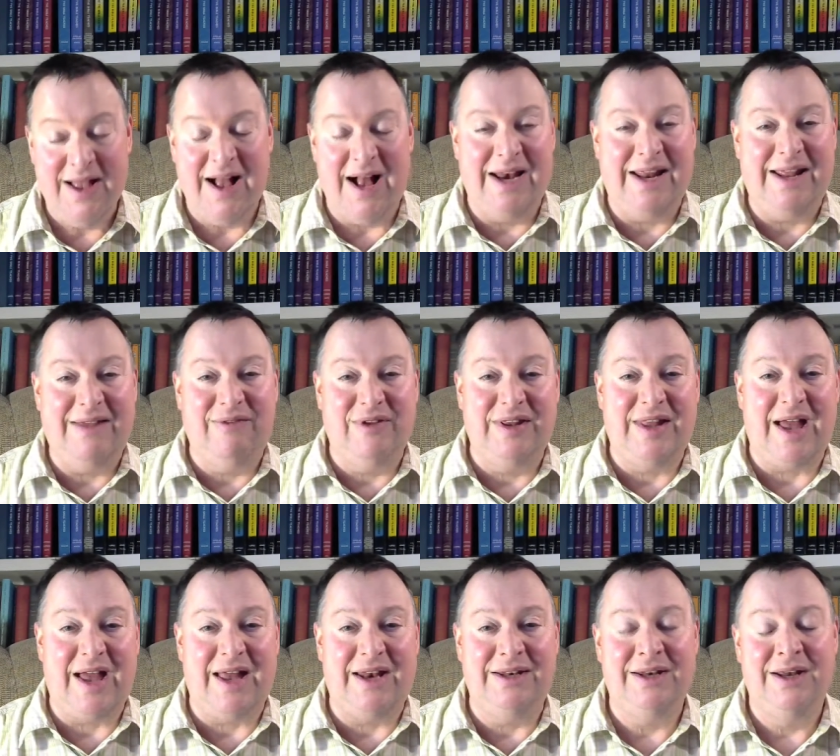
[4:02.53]
And even
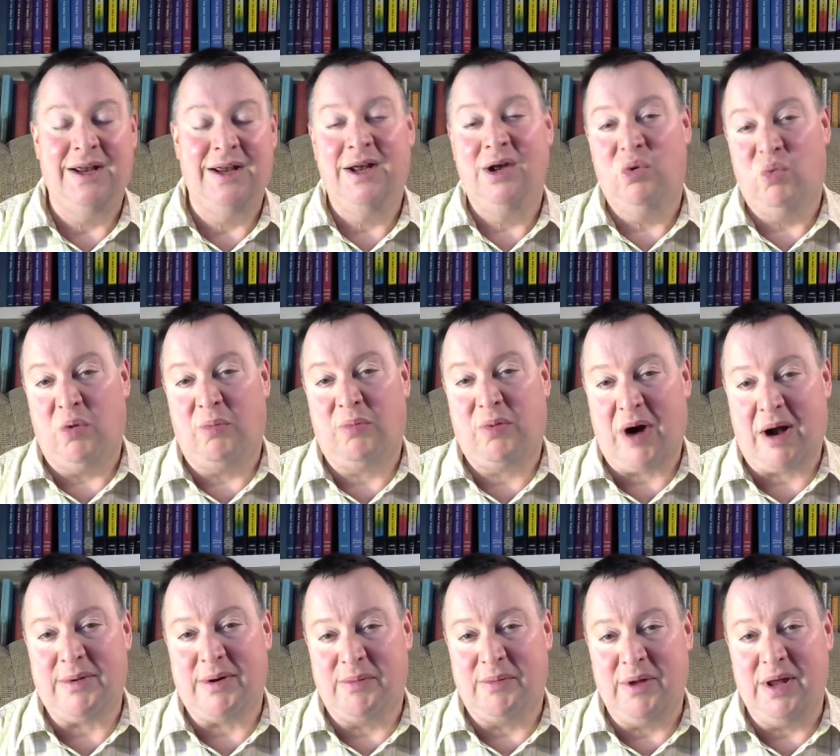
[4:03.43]
then, we will
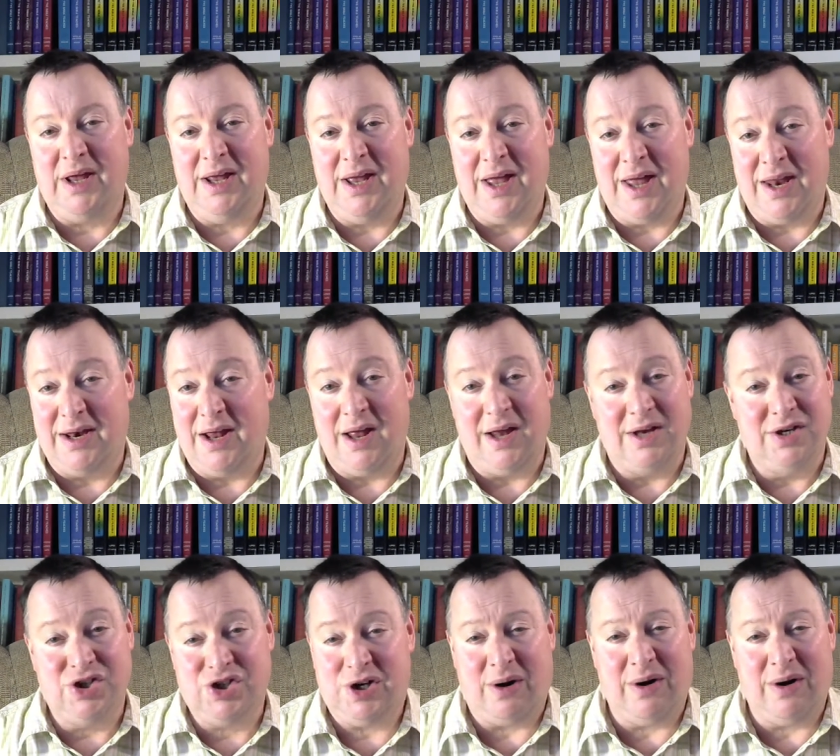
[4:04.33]
probably and,
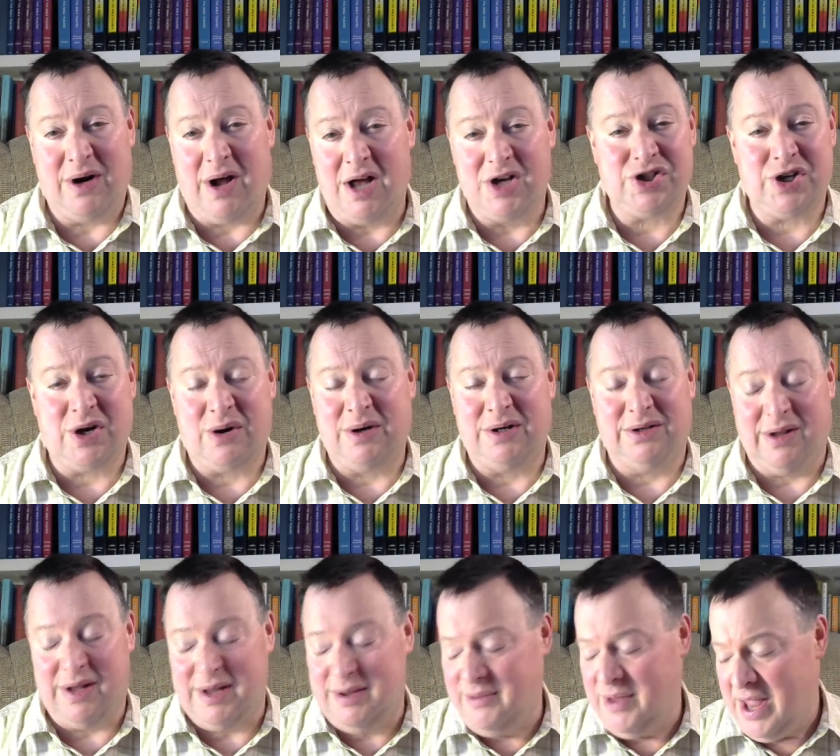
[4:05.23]
and sure,
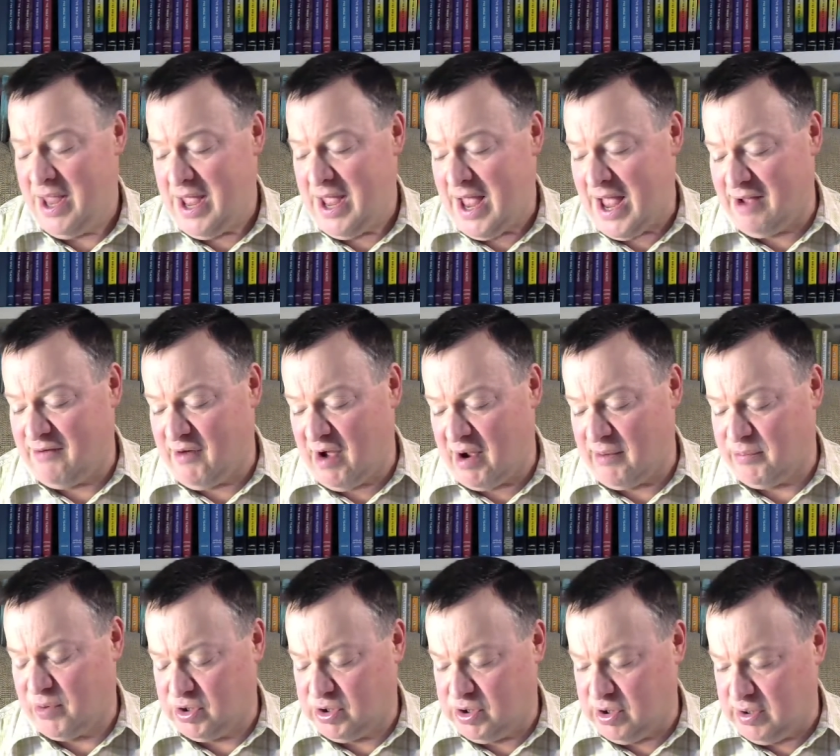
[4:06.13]
assuredly have
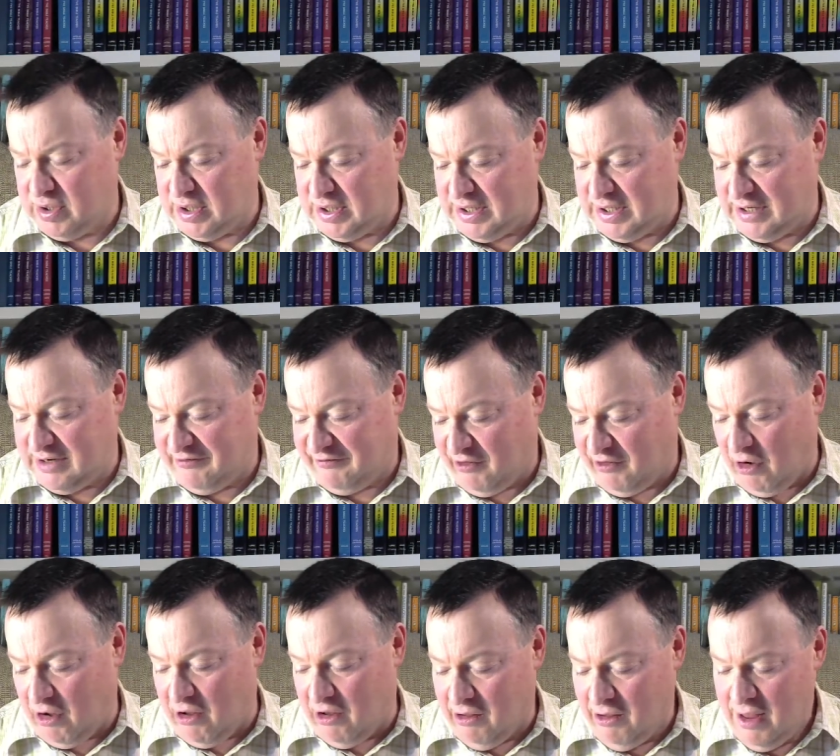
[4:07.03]
opportunity to
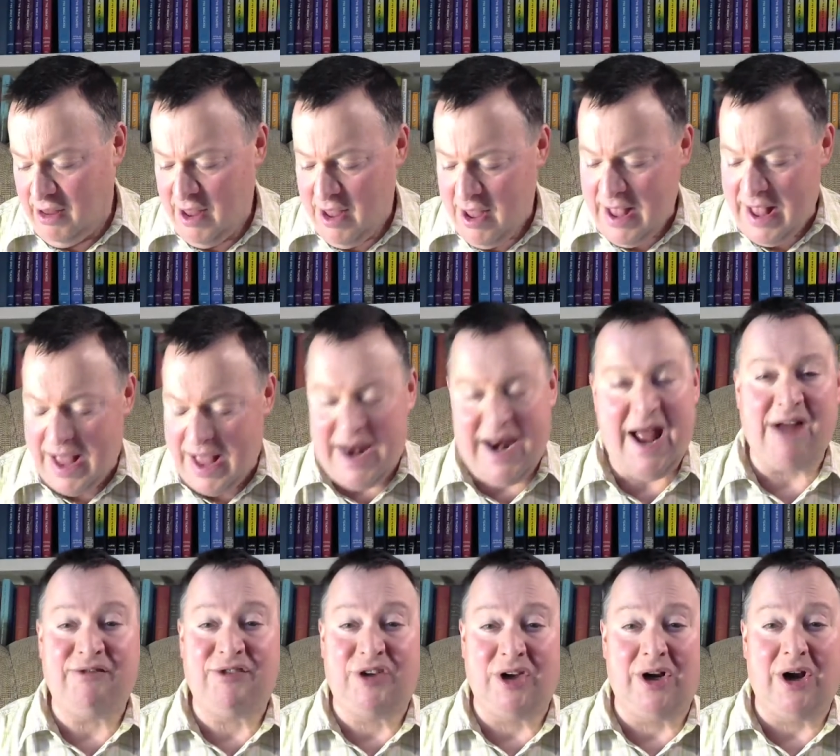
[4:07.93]
fall and
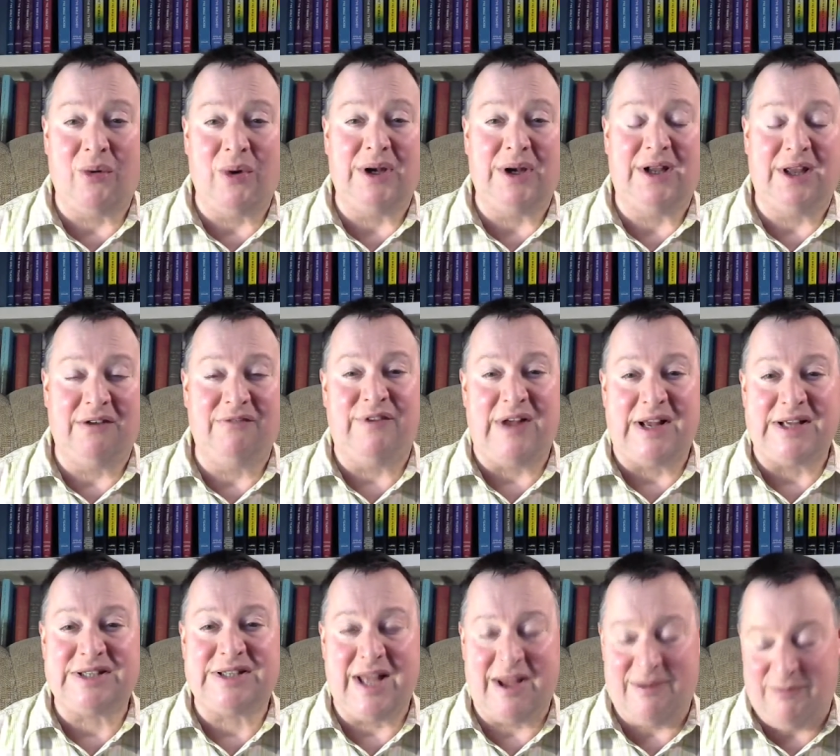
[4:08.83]
have to go and
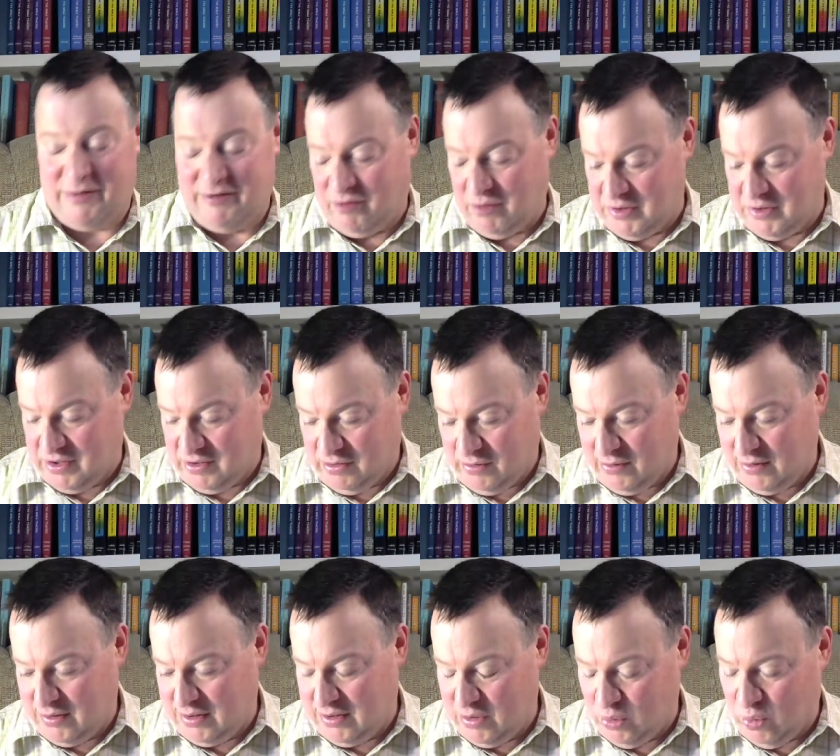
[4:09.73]
confess that before the
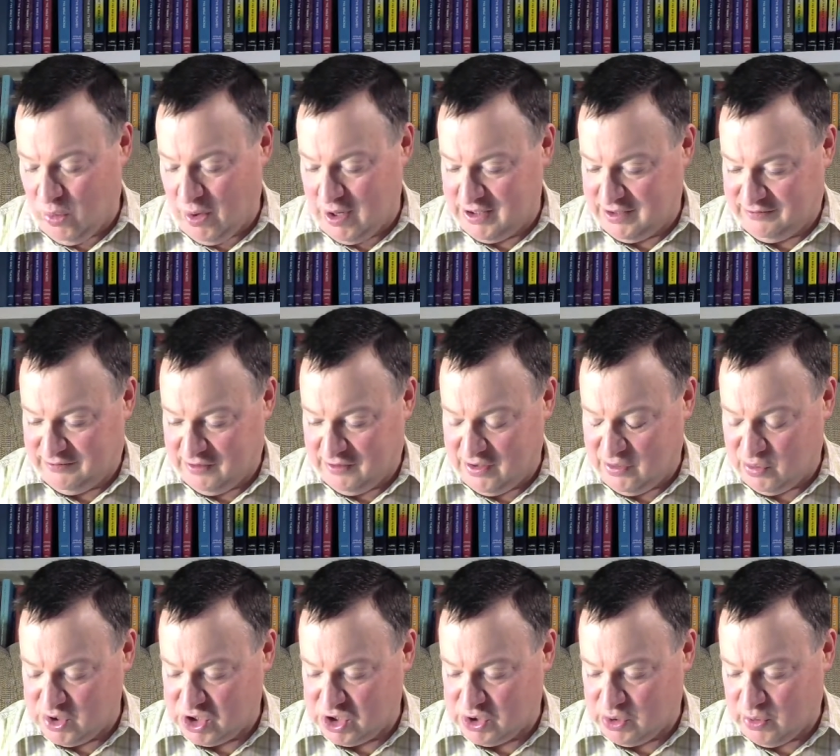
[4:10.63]
Lord who wonderfully
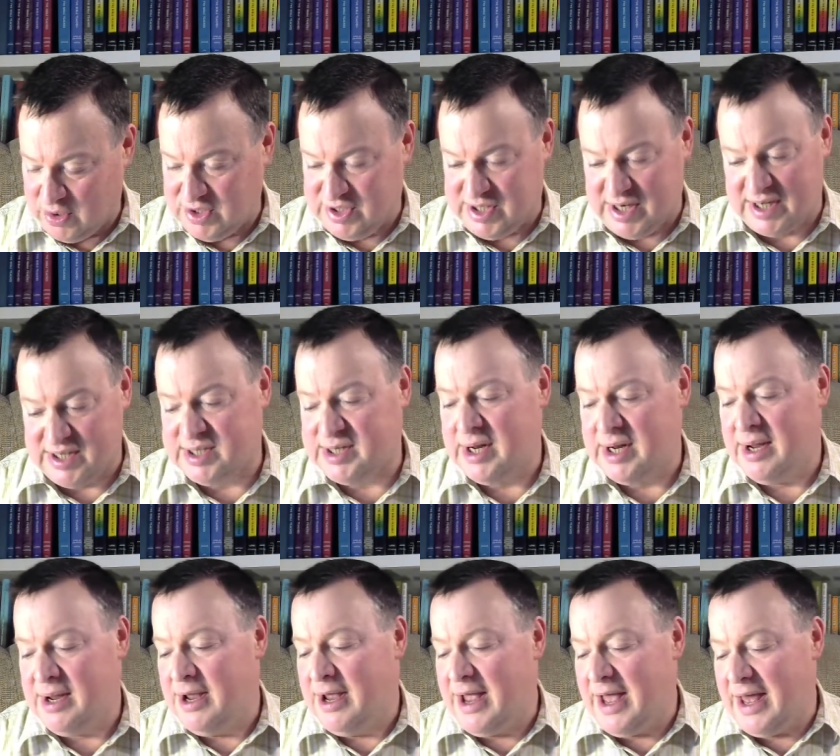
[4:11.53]
restores us
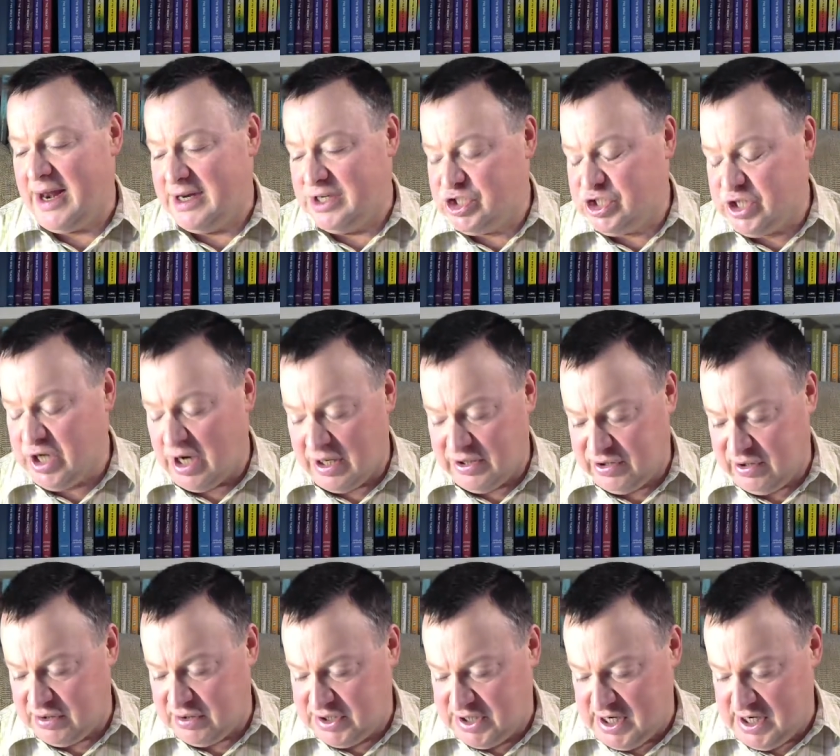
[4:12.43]
and, as John
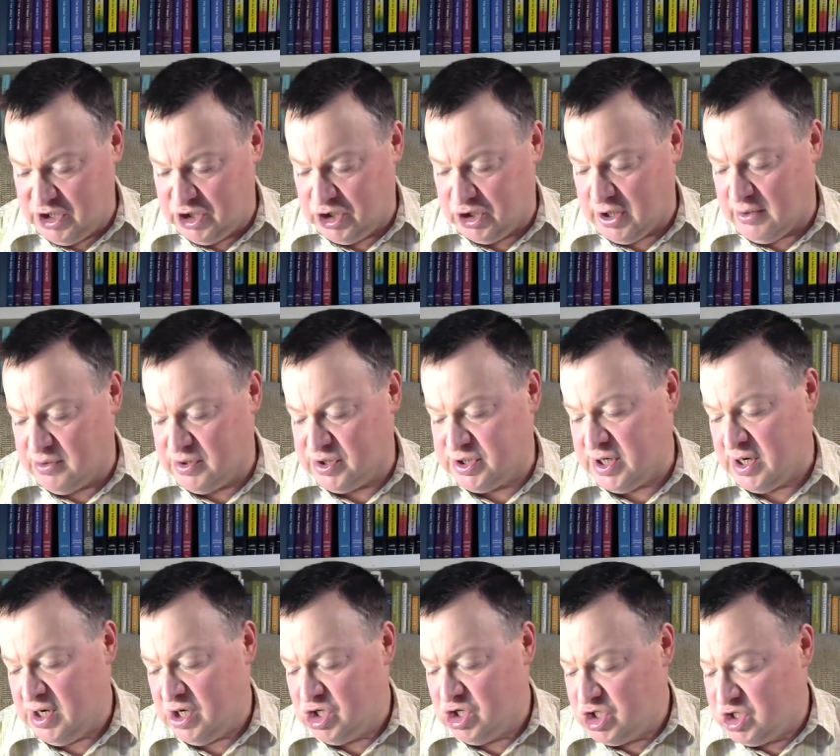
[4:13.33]
13 shows,
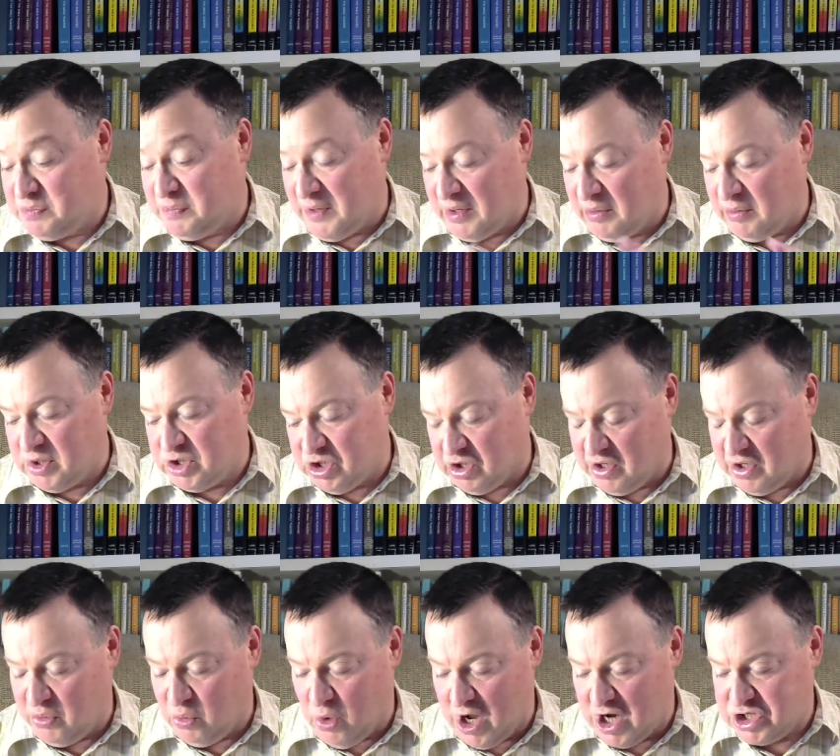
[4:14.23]

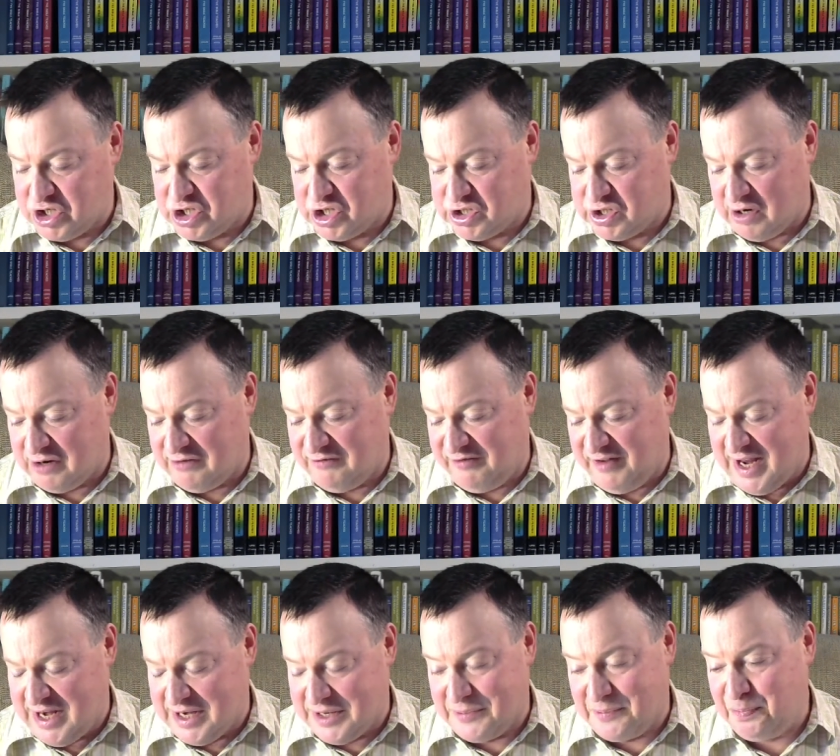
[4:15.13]
spiritually washes our
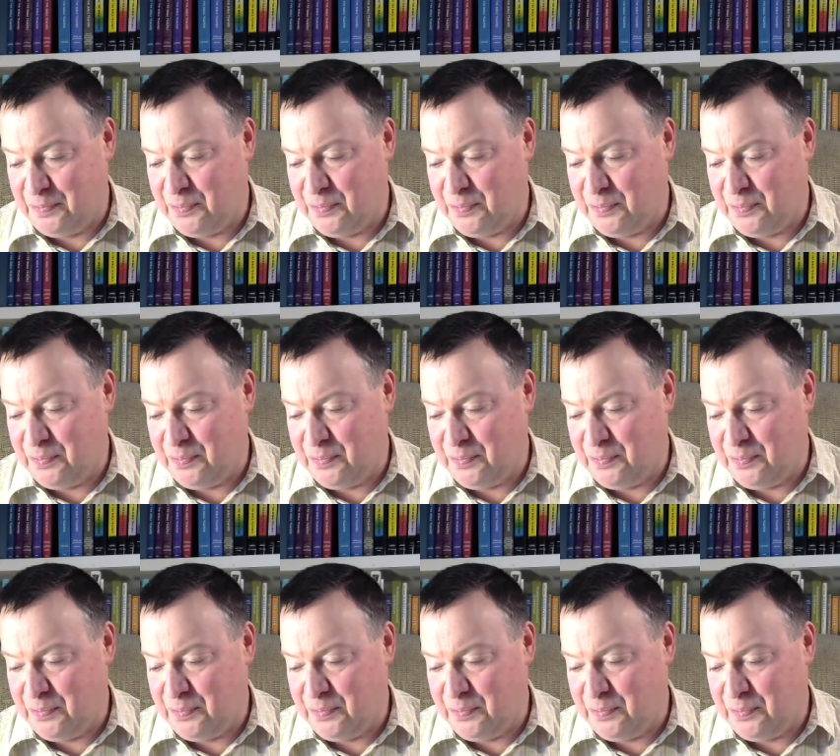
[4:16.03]
feet.